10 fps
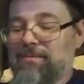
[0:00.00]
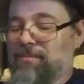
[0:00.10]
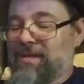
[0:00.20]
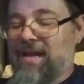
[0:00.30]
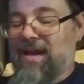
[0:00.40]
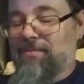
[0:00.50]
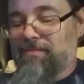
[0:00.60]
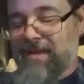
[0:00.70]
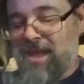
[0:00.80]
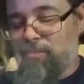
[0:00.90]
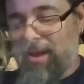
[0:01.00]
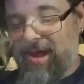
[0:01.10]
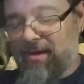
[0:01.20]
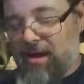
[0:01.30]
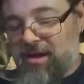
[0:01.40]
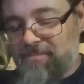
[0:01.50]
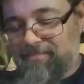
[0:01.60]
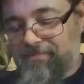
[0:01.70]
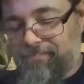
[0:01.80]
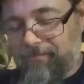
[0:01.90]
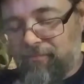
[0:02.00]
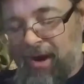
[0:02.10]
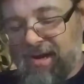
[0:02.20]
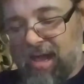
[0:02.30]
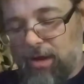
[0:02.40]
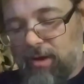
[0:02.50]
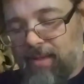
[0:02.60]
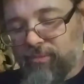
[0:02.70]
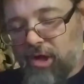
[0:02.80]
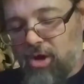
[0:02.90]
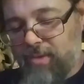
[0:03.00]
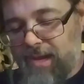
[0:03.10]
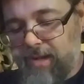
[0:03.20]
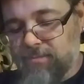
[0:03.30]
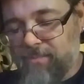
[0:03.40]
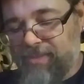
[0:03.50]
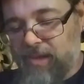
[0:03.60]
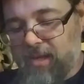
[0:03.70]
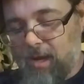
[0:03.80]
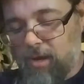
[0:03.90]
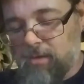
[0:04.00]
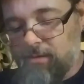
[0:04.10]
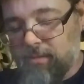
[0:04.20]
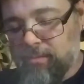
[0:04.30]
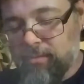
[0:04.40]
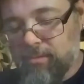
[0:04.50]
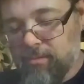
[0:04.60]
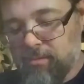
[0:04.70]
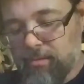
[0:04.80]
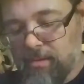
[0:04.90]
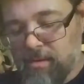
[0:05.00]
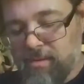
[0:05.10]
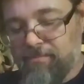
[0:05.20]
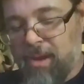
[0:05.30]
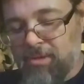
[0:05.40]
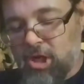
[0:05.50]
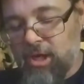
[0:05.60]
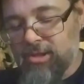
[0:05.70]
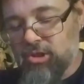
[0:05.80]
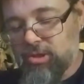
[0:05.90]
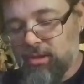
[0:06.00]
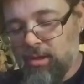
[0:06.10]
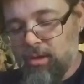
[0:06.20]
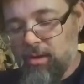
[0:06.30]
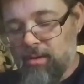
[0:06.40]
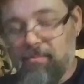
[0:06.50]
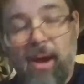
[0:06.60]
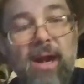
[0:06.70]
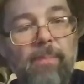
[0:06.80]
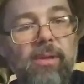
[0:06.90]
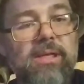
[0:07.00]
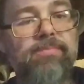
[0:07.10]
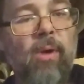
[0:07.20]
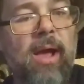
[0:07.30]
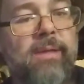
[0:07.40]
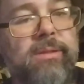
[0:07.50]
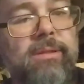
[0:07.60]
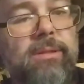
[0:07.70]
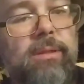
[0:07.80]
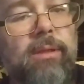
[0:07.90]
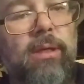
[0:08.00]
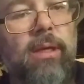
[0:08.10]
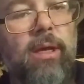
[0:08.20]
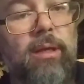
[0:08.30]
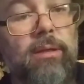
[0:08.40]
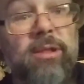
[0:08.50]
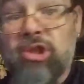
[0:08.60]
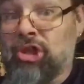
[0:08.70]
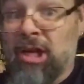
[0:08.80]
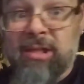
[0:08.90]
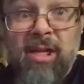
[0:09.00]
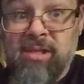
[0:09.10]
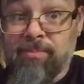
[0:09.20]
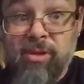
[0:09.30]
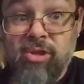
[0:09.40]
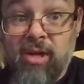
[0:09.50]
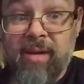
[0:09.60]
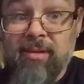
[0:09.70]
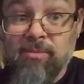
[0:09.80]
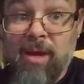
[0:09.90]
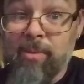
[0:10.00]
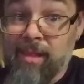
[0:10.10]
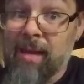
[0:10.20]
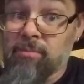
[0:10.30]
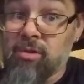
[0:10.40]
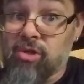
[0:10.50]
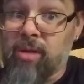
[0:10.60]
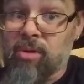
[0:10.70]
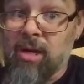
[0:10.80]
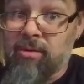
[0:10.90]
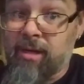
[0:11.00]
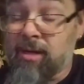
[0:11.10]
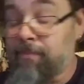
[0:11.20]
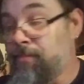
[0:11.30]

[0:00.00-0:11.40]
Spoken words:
But yeah, can't wait. Right now I'm growing, let me think here, Bubba Kush, Pineapple Express, shit tons of Blue Dream, because, well, we like Blue Dream around here.